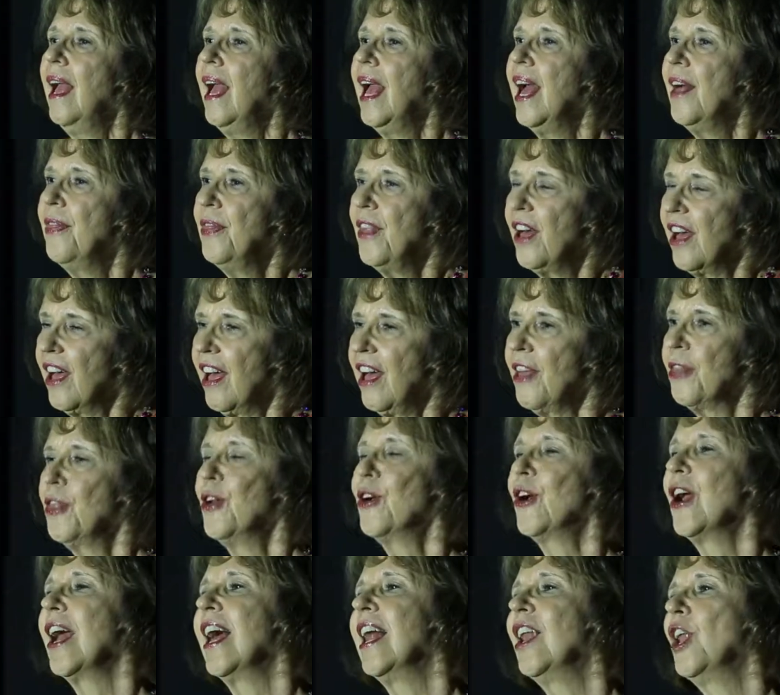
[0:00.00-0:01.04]
and the
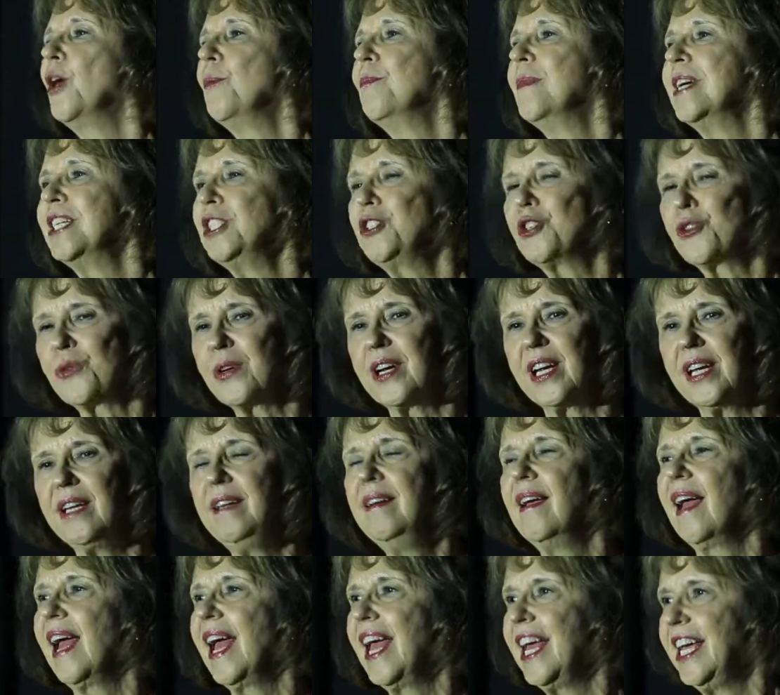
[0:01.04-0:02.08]
other
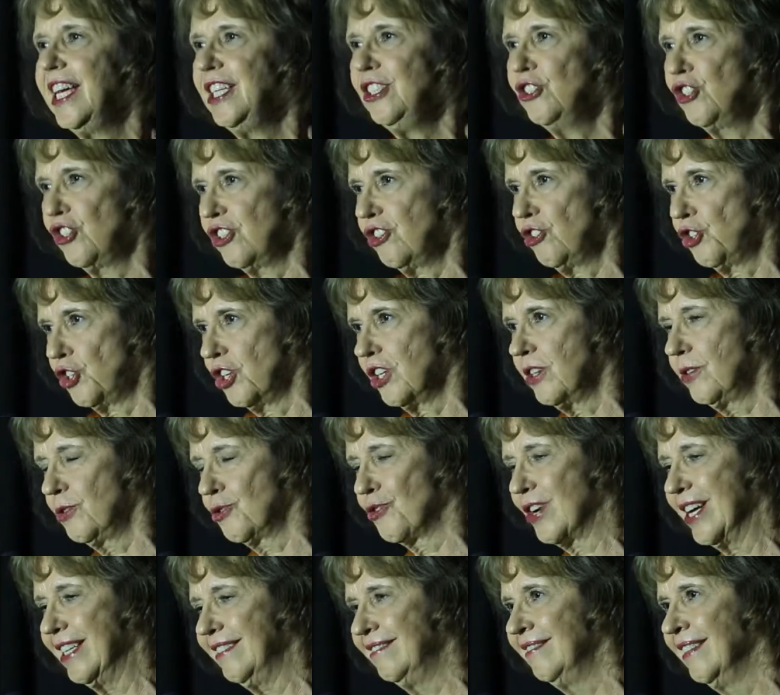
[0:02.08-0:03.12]
elementary age
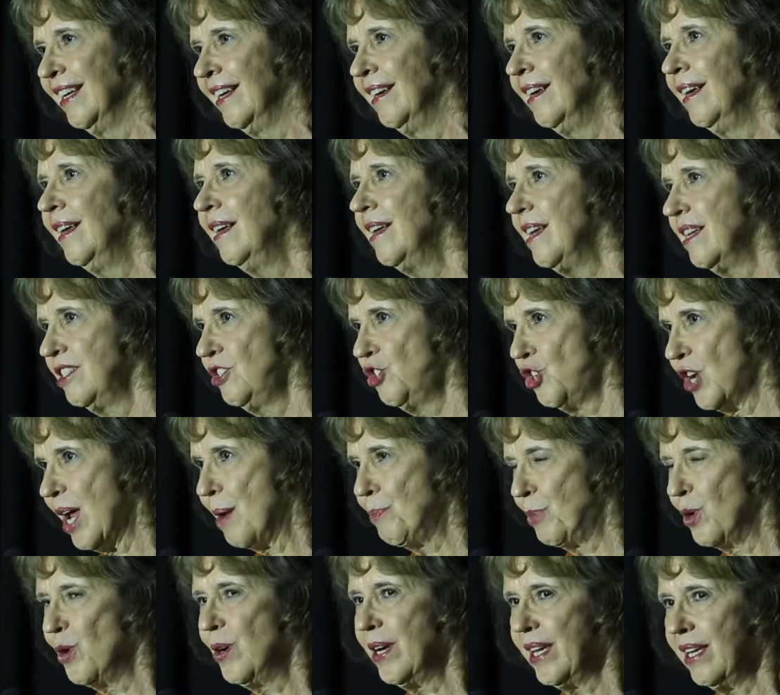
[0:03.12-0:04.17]
children in
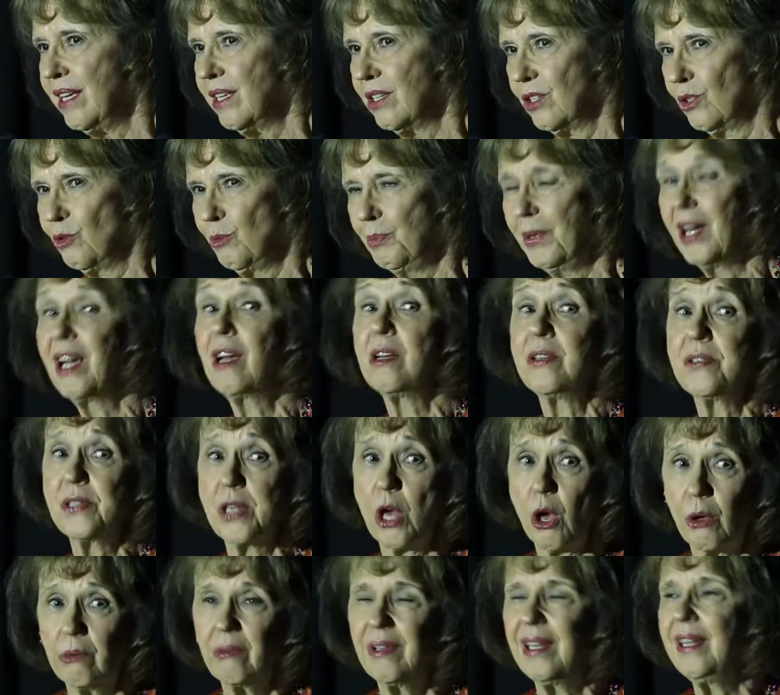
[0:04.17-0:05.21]
Chapel Hill, because
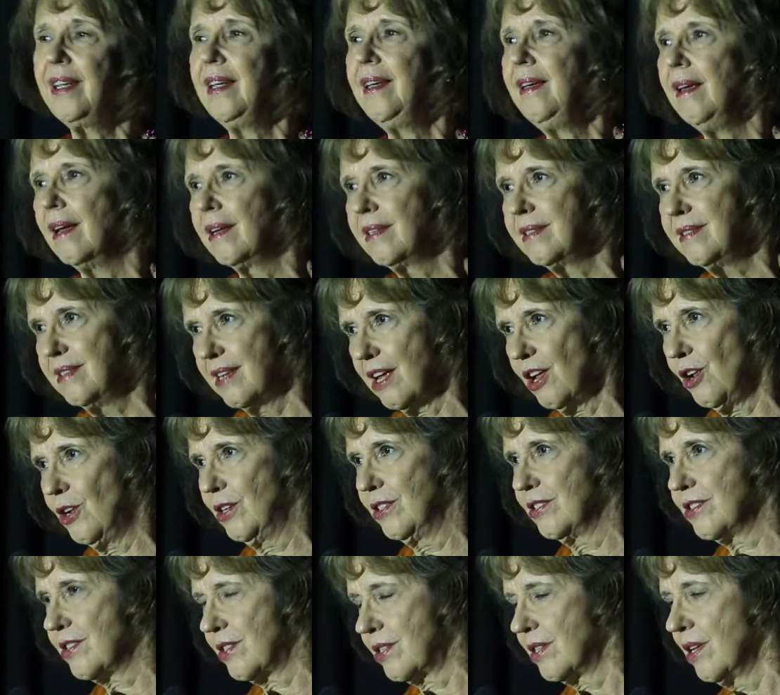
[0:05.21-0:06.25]
only
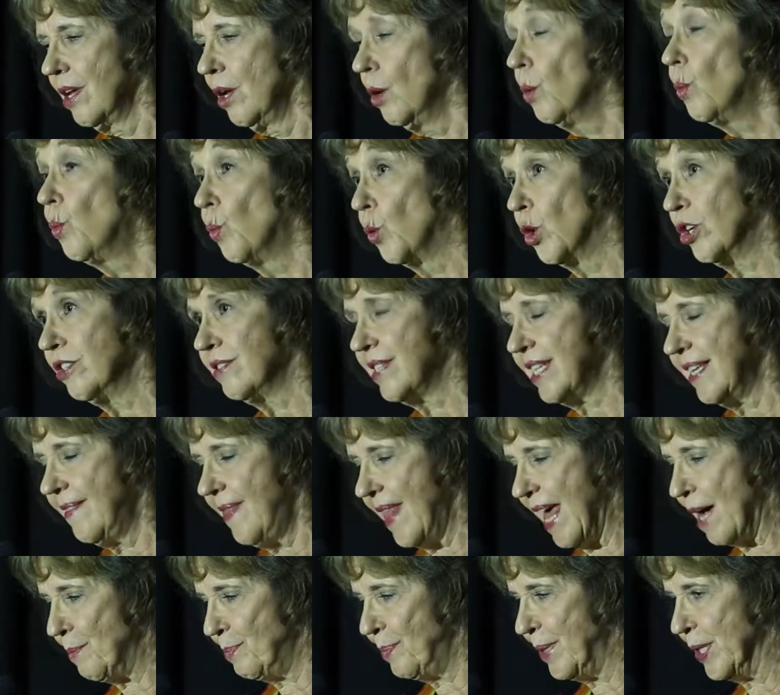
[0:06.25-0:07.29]
adults worked
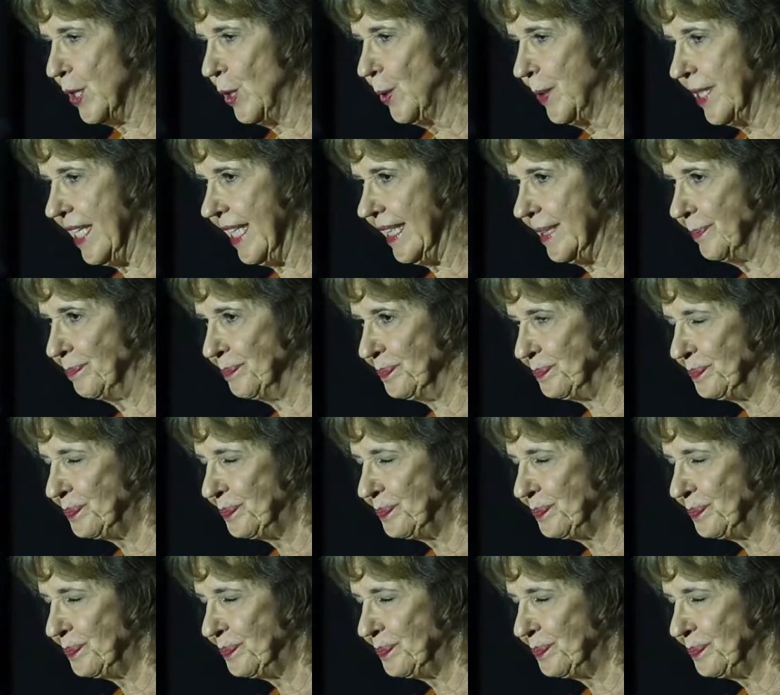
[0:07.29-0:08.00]
in that building.